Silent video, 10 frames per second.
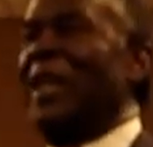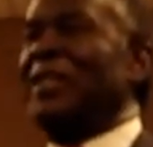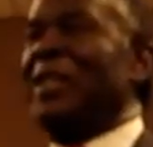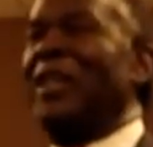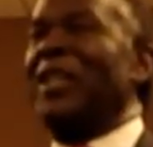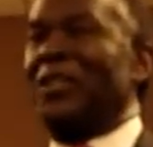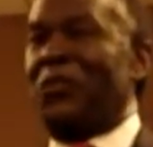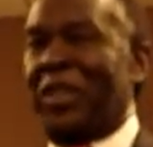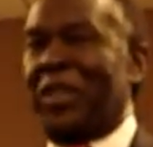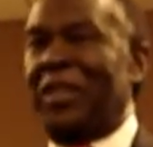That's our
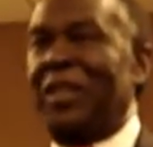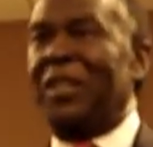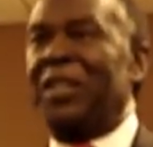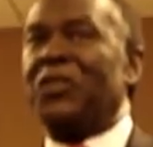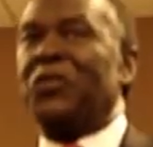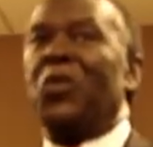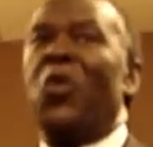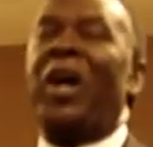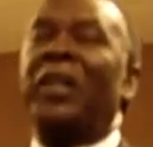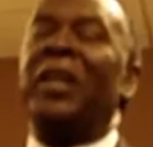district, District
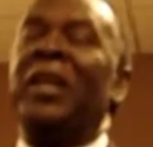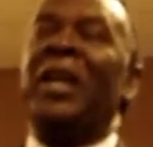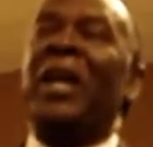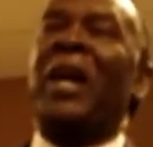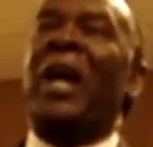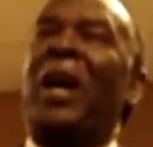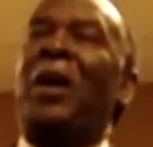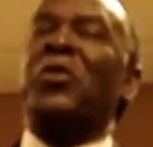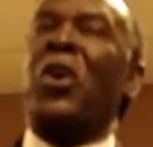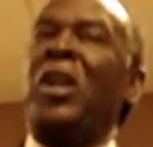1.
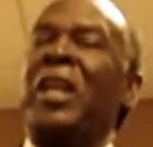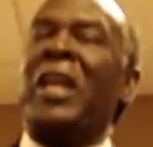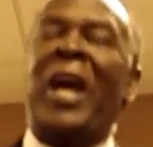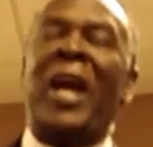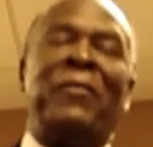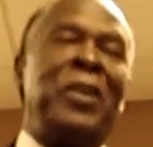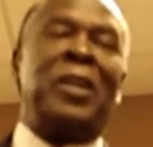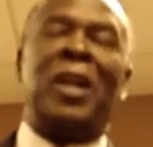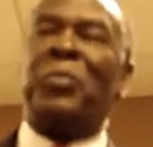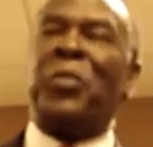Currently, I have
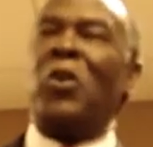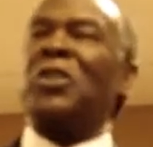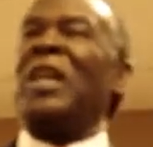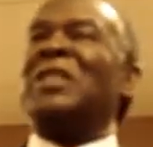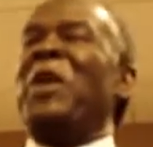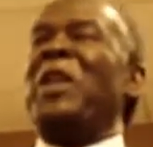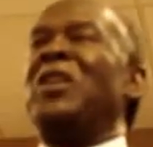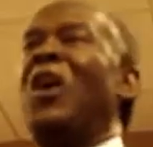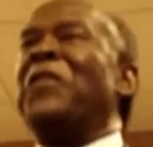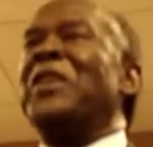a person that's been
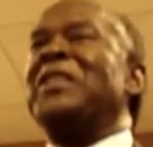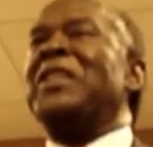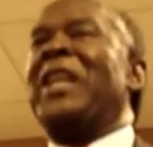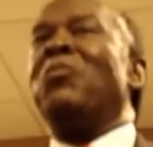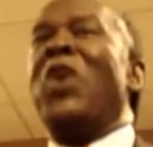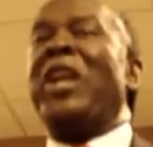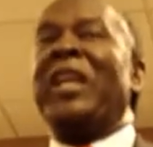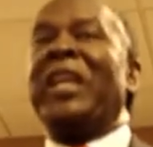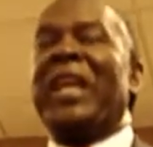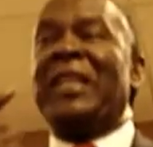in office that I'm
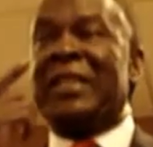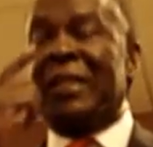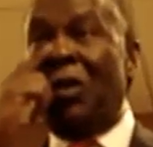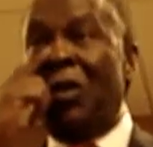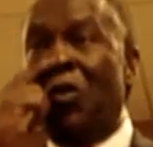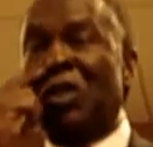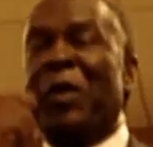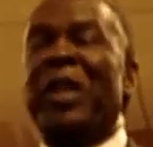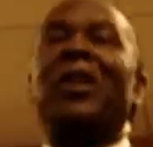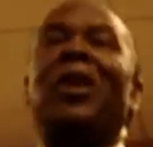running against who has
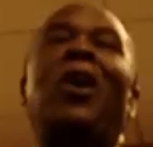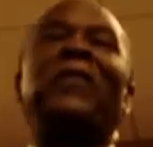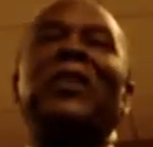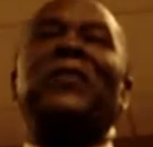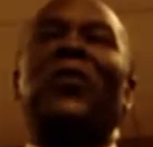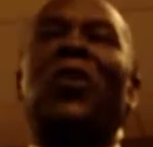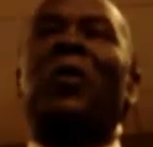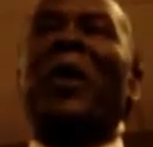been in office for